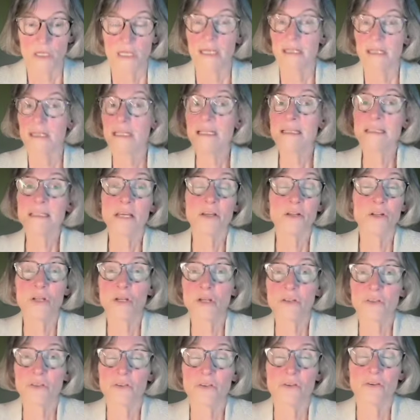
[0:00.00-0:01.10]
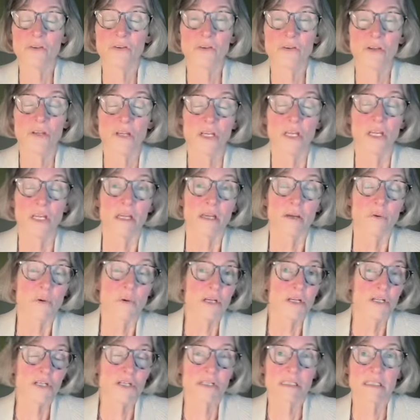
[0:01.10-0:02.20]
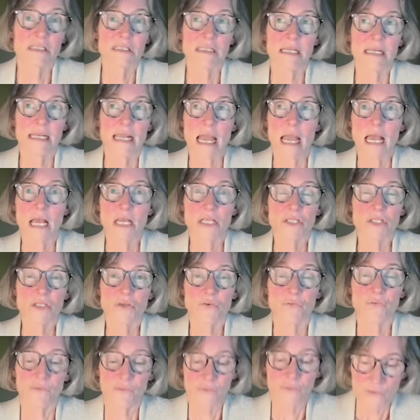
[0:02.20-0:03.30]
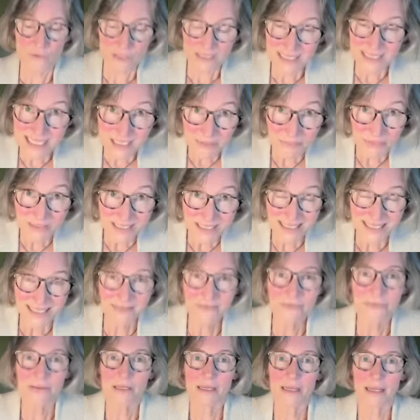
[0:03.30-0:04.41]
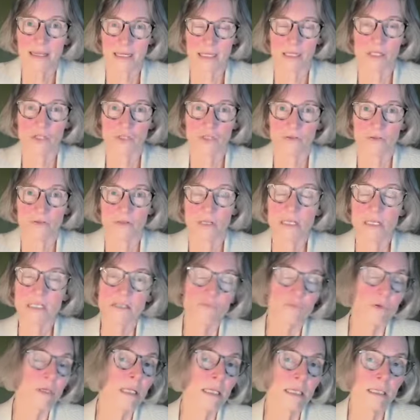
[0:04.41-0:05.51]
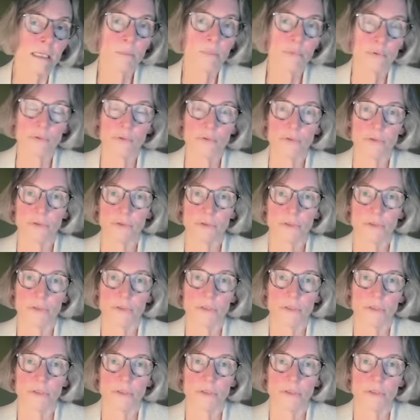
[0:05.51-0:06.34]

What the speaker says: And these are not the questions that ask for a specific answer. That's really important.